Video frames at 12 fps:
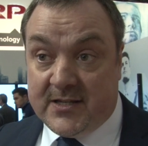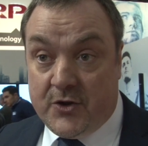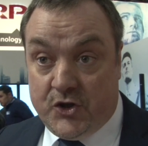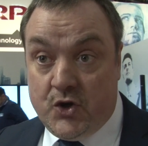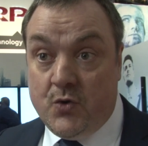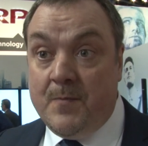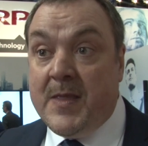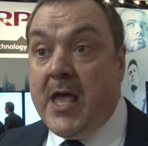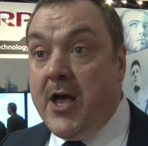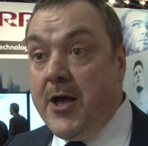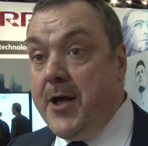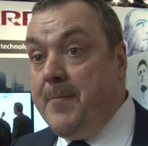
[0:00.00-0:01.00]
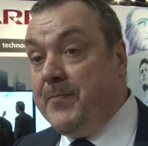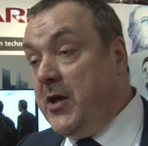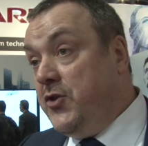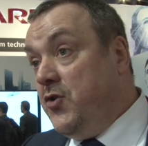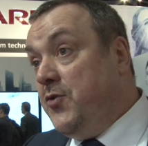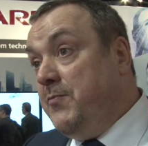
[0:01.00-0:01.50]
the new
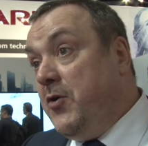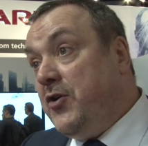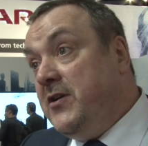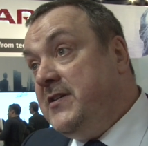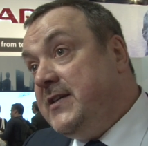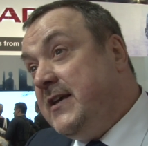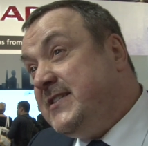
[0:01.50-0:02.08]
models,